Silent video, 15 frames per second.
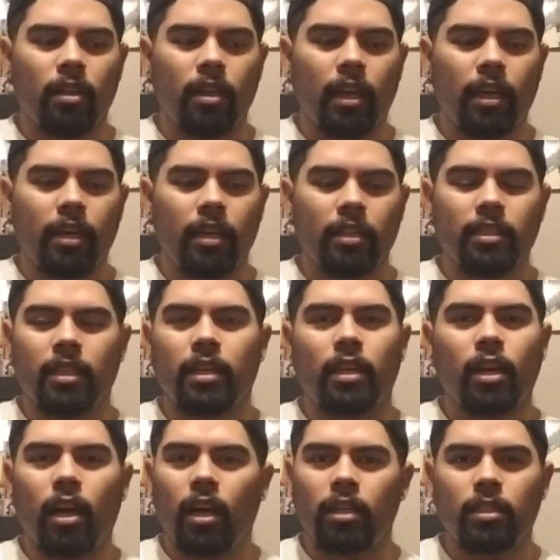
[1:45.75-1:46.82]
Like, it's going
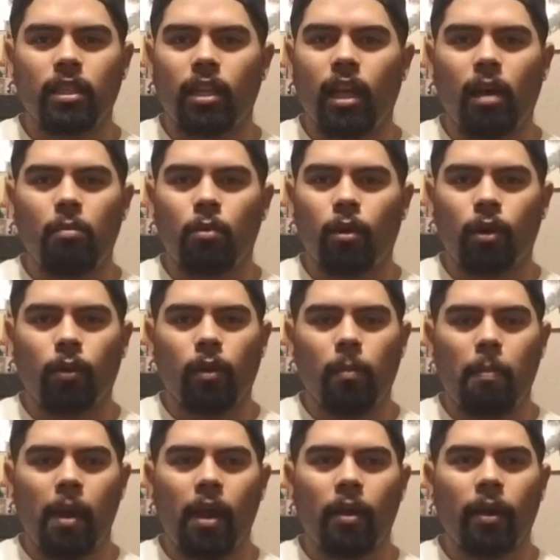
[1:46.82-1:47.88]
to cost a lot more to
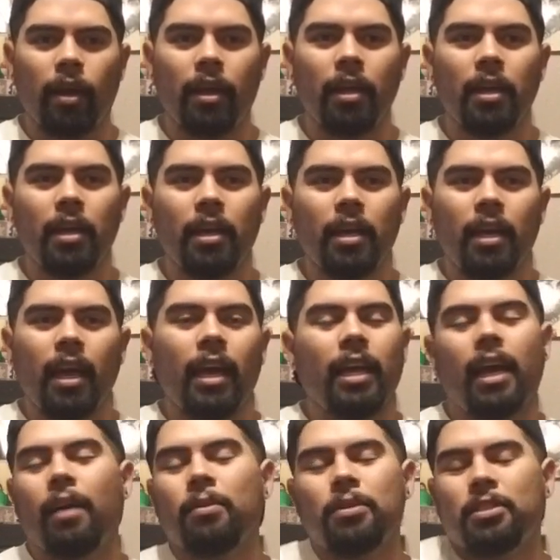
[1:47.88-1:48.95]
repair it. And
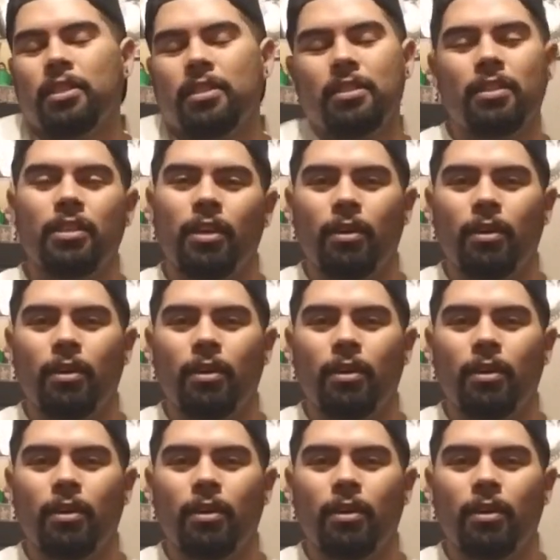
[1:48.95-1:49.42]
I was just,